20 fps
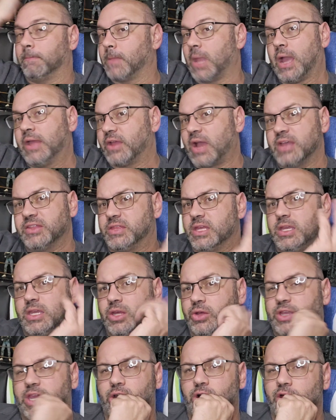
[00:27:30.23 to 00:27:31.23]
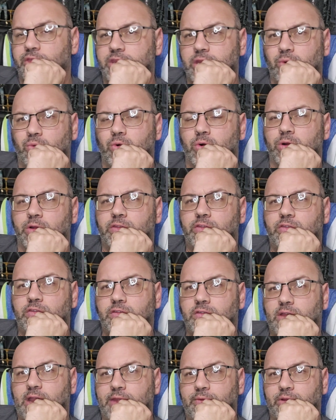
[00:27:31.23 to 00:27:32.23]
I think he'll get all the
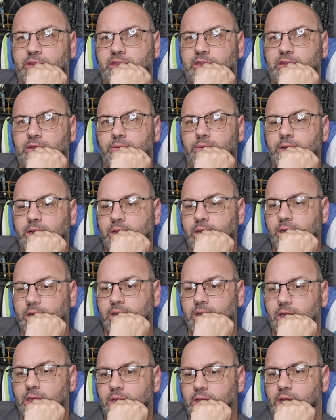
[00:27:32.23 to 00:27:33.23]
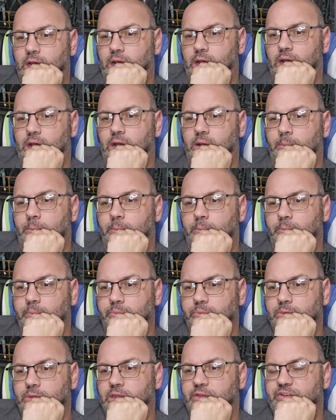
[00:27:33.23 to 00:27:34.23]
awards. I really do.
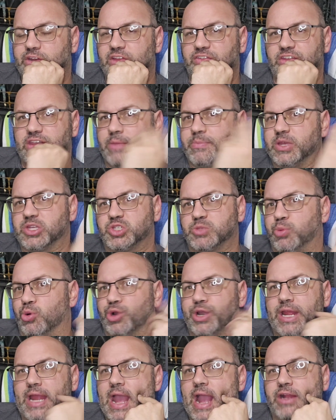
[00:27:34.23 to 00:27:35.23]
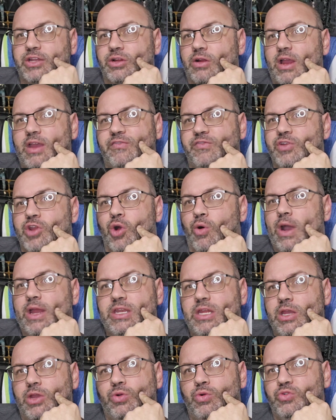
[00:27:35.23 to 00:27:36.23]
If he doesn't get Best Supporting Actor, I have no
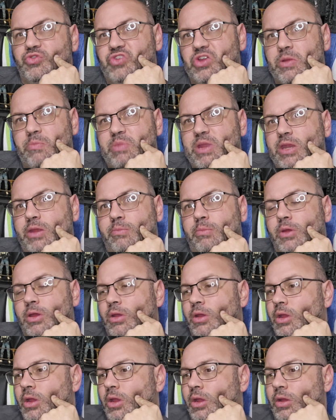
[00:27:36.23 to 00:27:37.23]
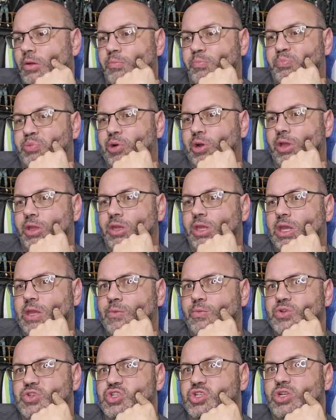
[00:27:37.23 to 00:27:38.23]
idea who's going to beat him. But
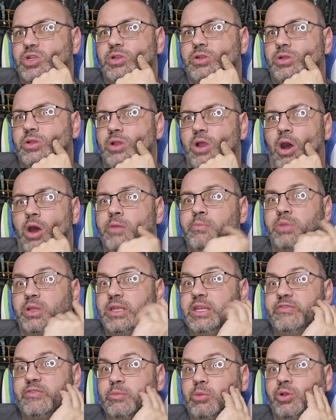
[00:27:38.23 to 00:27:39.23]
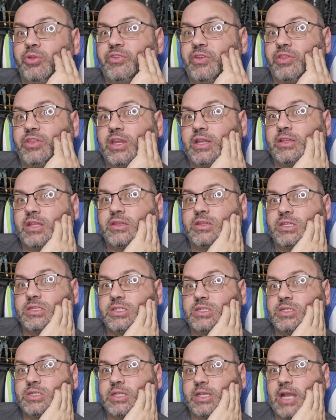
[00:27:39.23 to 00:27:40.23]
it was unbelievable to think that
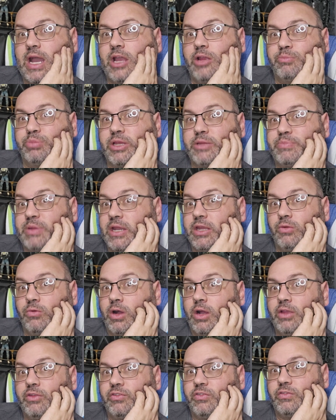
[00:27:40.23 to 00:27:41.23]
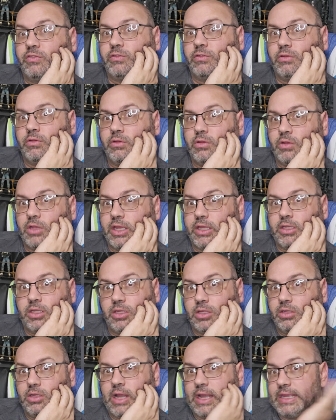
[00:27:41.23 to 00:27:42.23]
this is the guy who played Pennywise. Like,
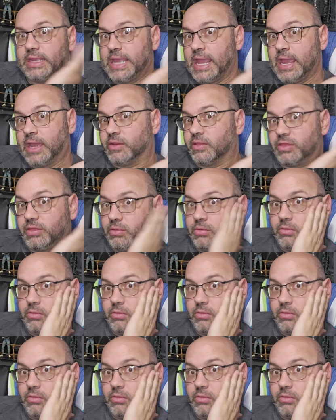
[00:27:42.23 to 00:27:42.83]
I can't